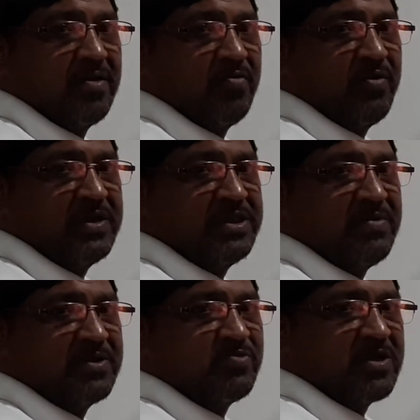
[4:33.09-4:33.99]
when
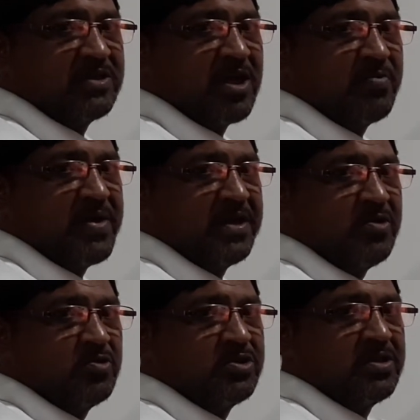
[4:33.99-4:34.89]
GMS was not being
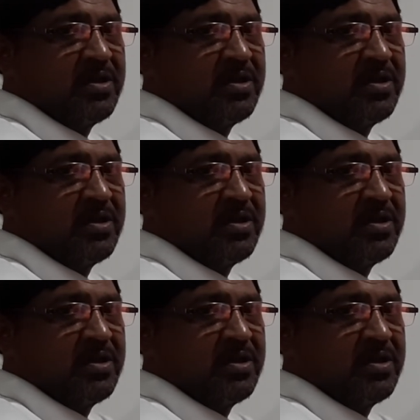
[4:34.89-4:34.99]
used,